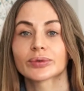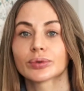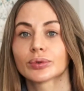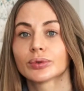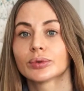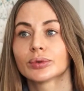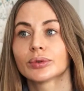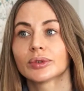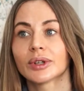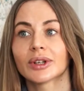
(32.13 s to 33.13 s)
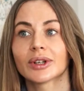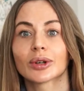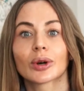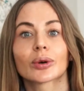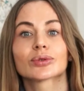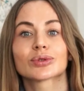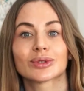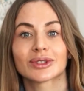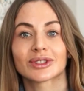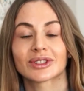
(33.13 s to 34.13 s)
to go through
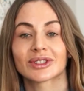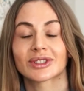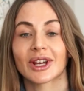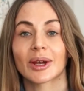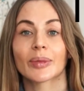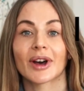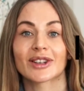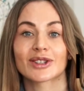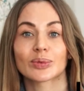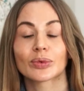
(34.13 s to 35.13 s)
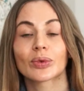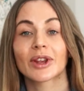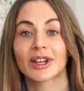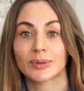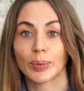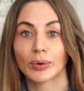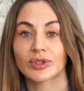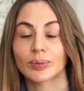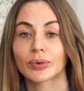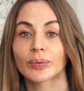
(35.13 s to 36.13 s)
this time as smoothly as
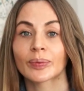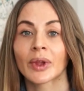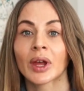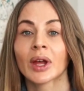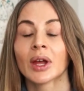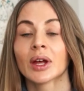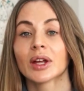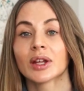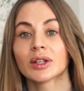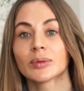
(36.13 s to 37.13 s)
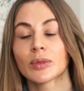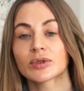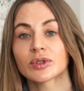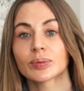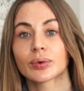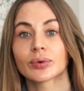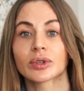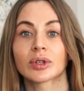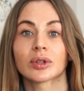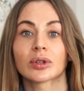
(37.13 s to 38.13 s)
possible. The most
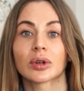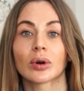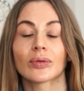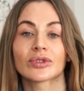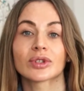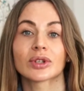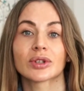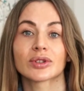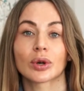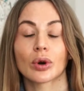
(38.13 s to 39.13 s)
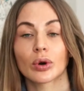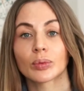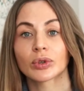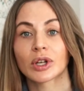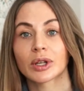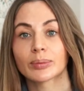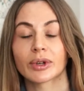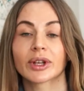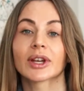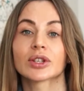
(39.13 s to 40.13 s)
important, obviously, is the hormonal
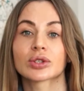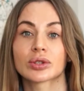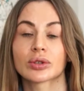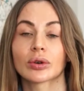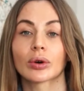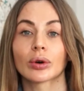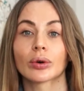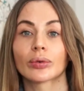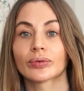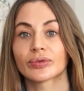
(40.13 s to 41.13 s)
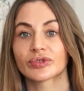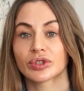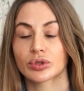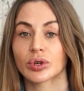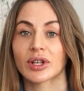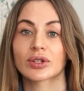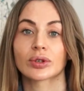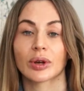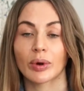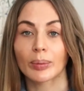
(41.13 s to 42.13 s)
implication of stress on
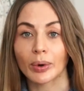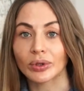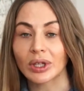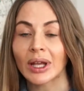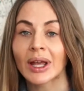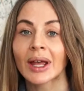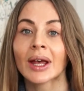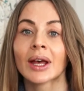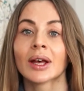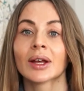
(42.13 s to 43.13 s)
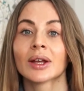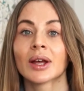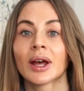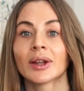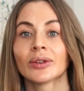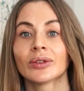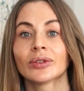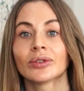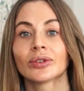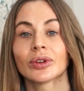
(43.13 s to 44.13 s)
our body.
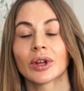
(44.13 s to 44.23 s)
And